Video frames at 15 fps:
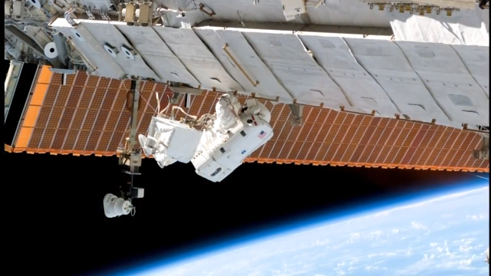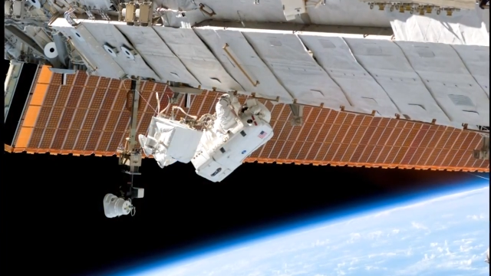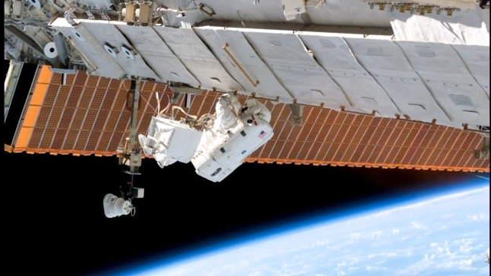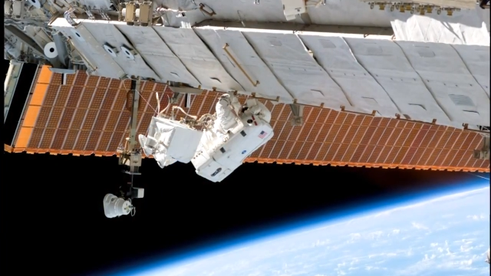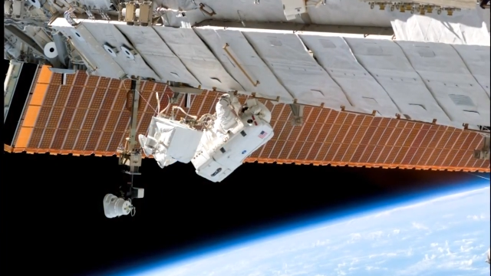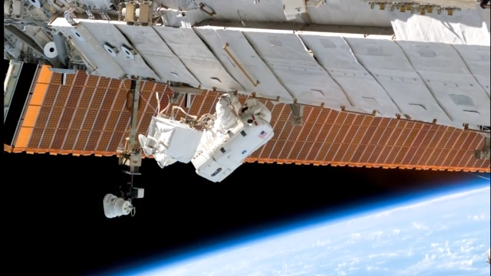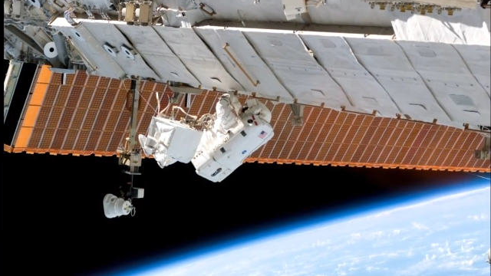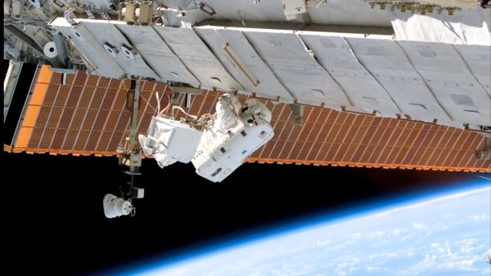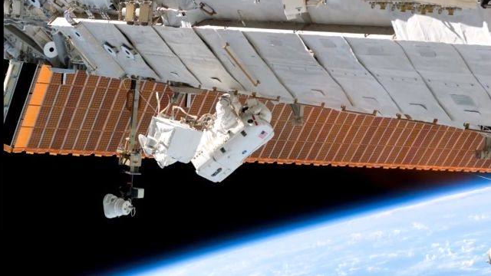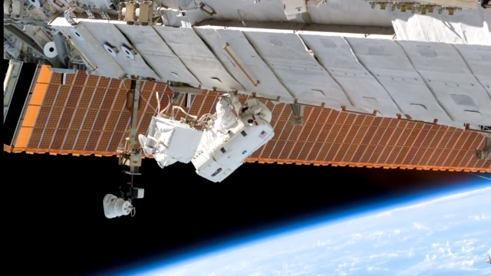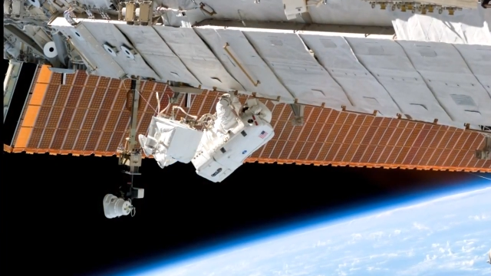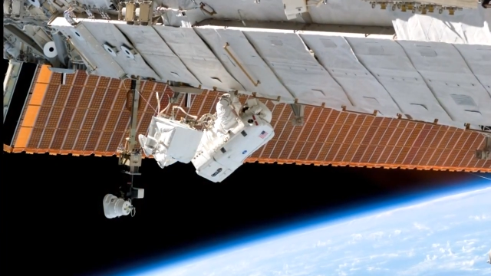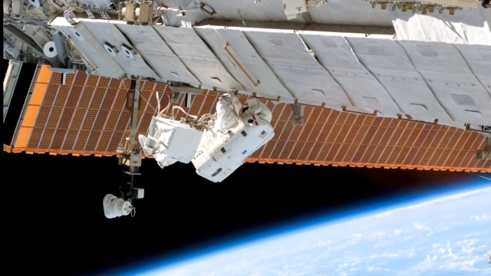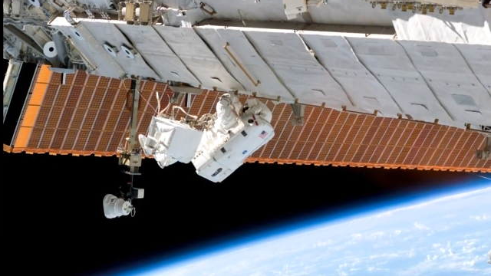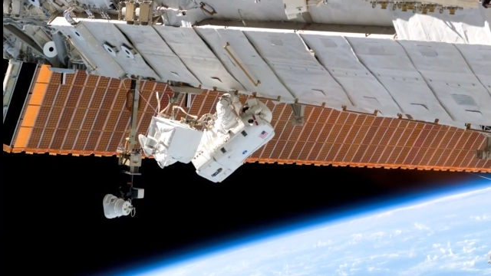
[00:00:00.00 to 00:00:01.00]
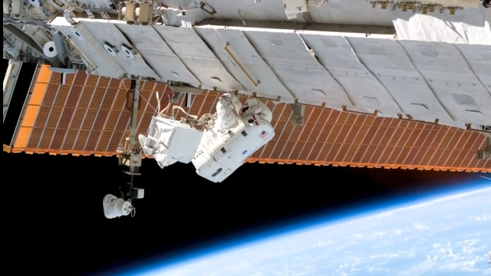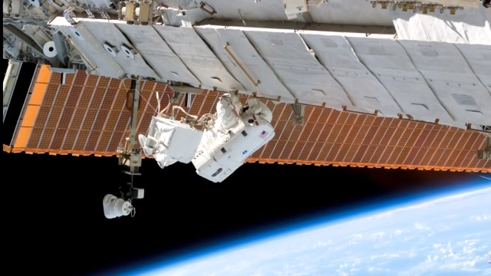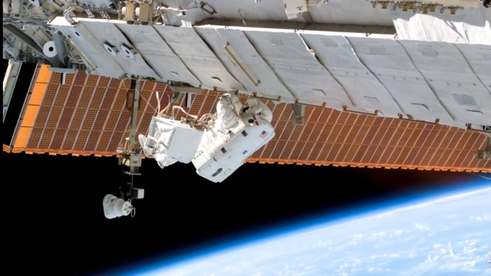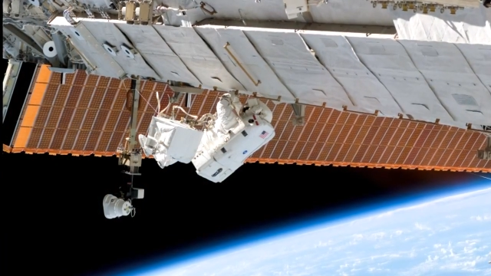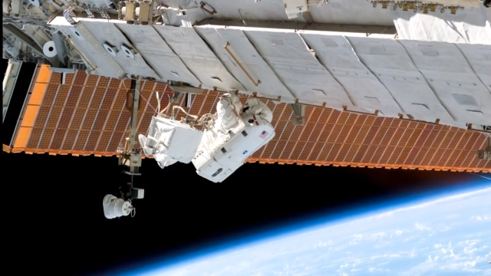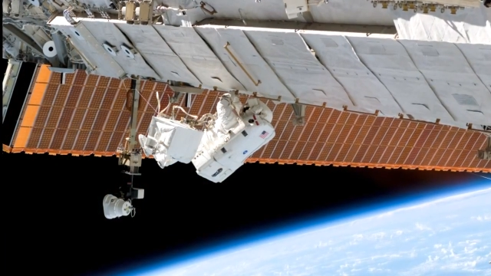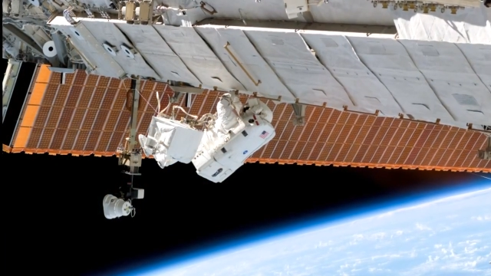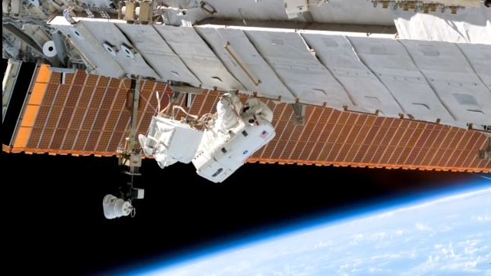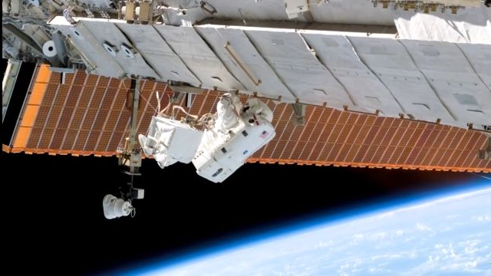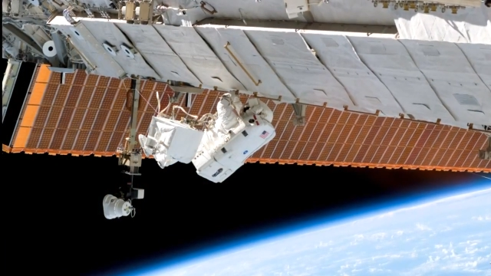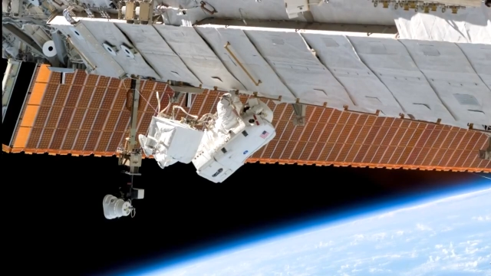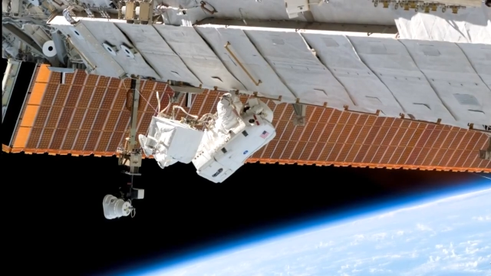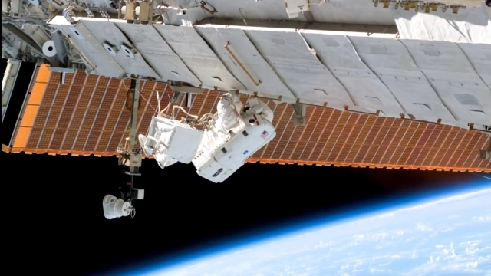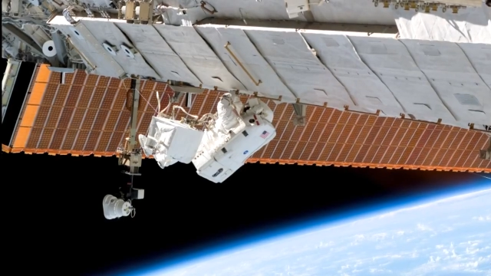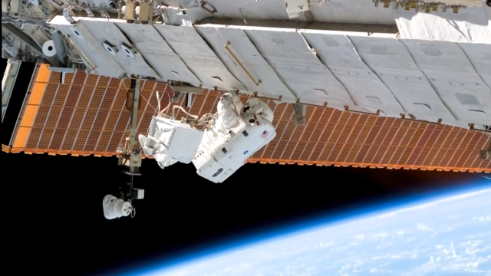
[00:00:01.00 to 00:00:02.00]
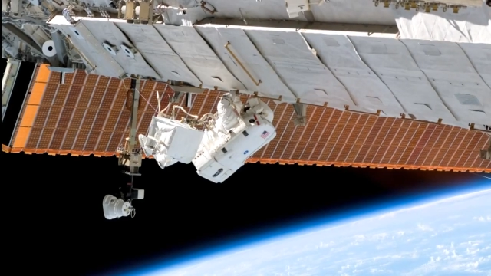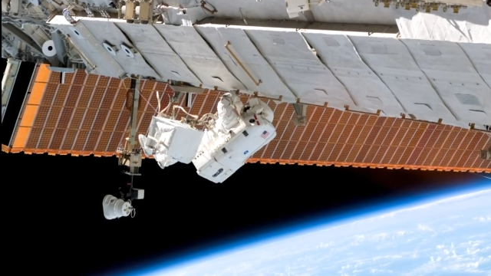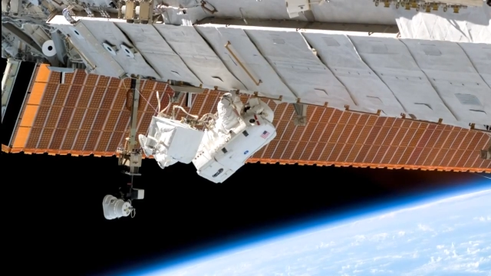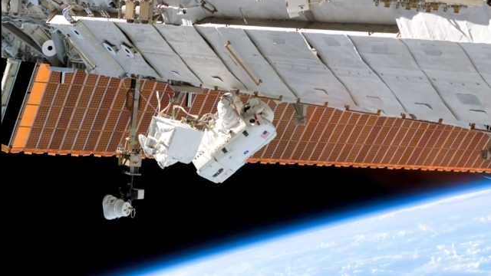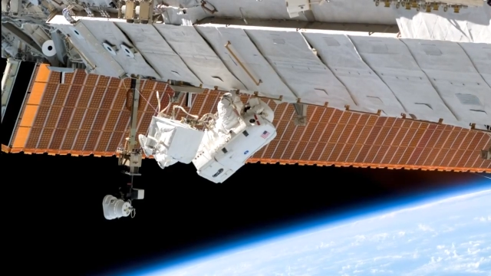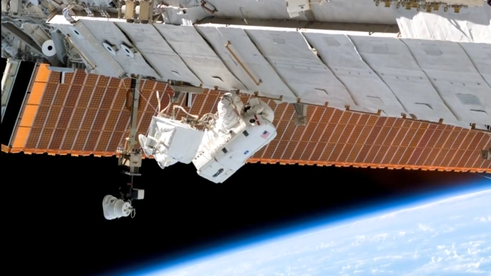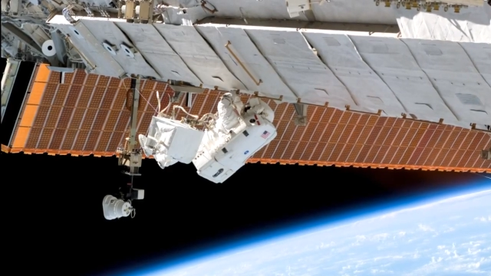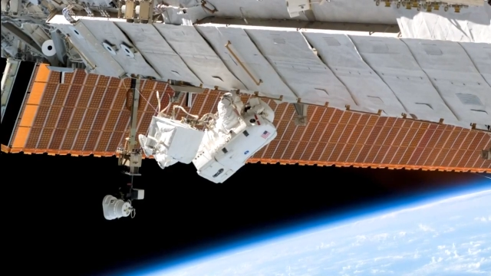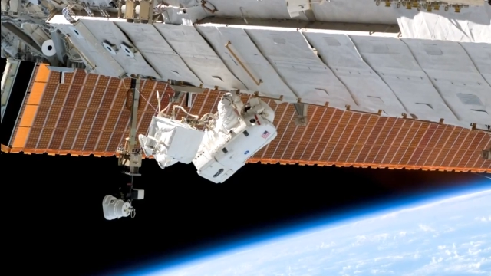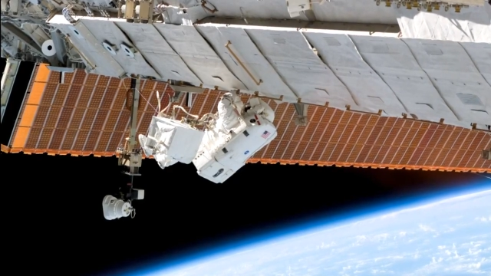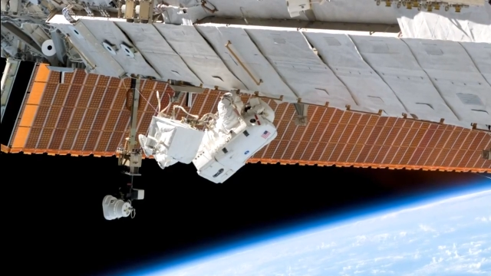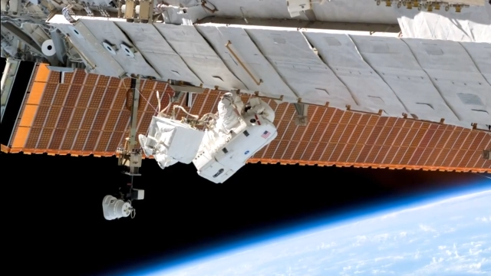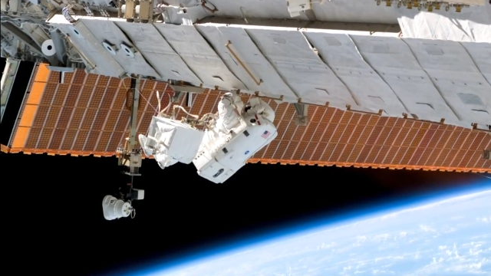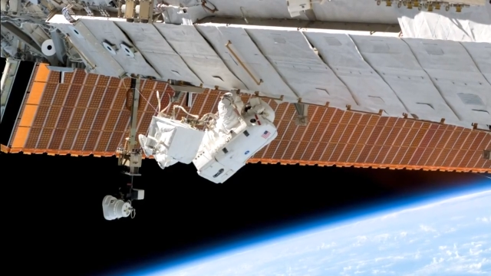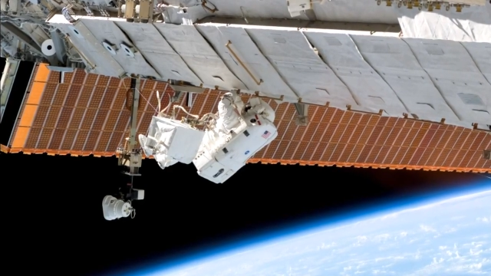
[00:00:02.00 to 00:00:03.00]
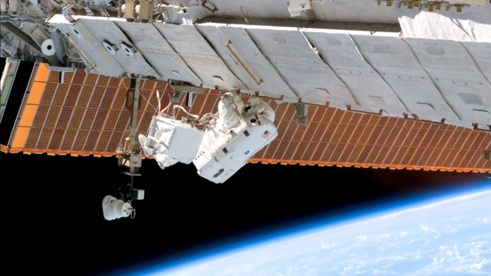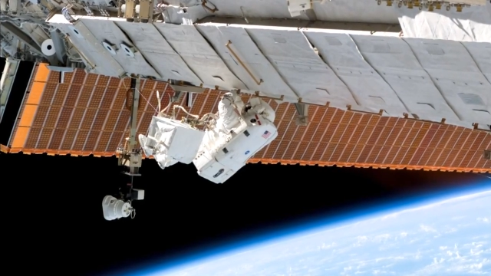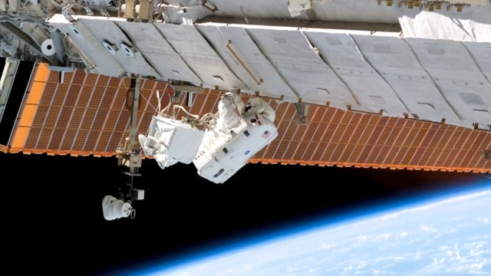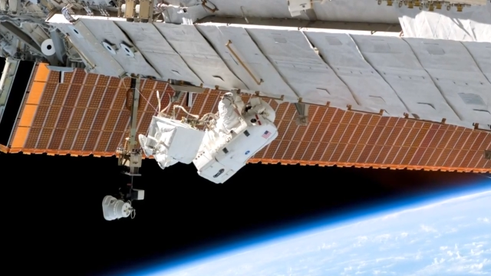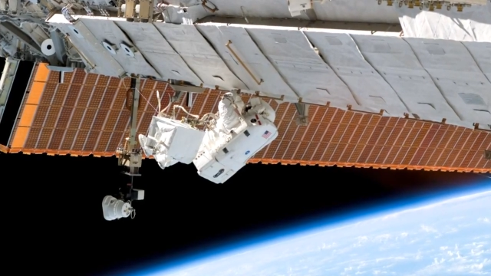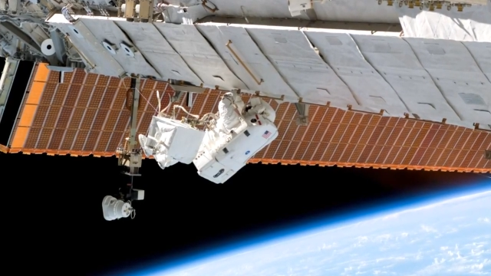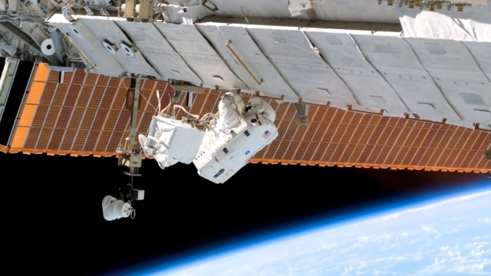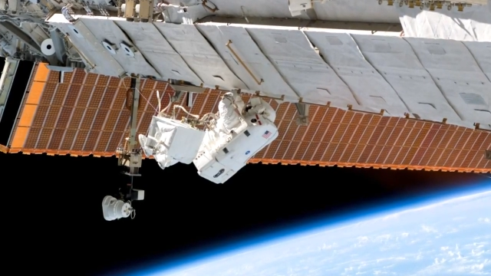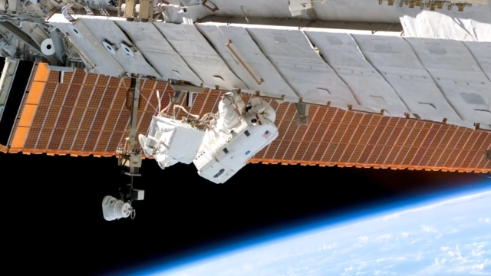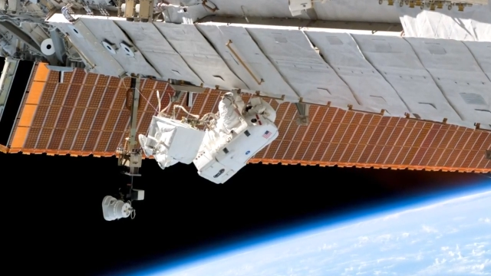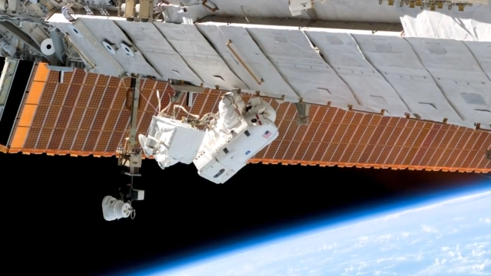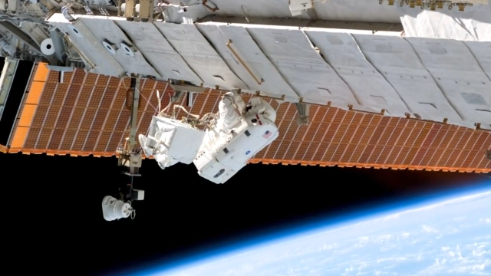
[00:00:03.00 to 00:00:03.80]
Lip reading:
No face is visible, so there are no lips to read.